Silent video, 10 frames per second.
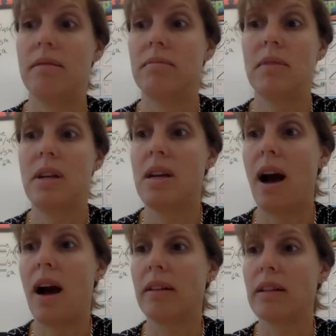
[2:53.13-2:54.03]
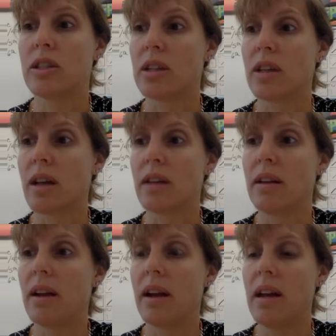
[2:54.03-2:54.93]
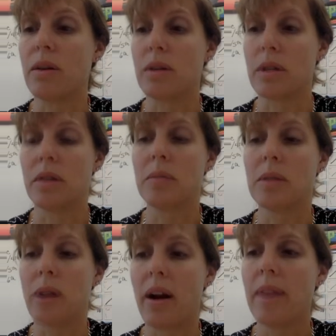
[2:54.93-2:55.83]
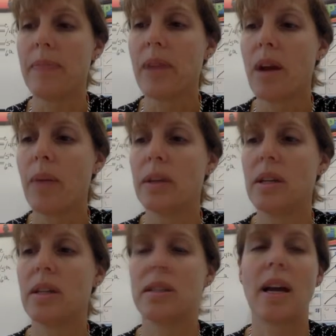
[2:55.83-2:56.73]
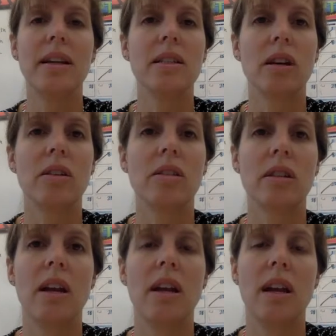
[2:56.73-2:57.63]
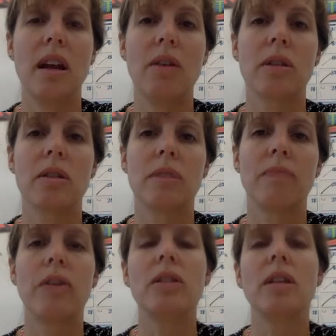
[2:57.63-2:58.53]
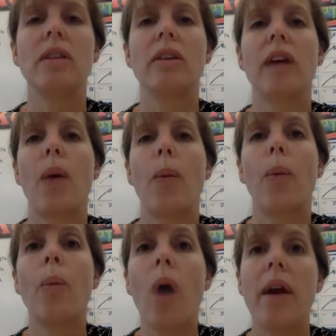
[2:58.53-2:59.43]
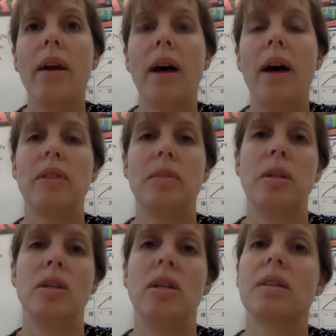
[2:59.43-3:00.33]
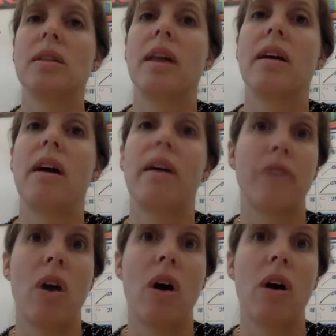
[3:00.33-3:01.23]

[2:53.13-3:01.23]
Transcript: ecosystem, when a scientist starts studying an ecosystem, first they look at one of a species, like a frog.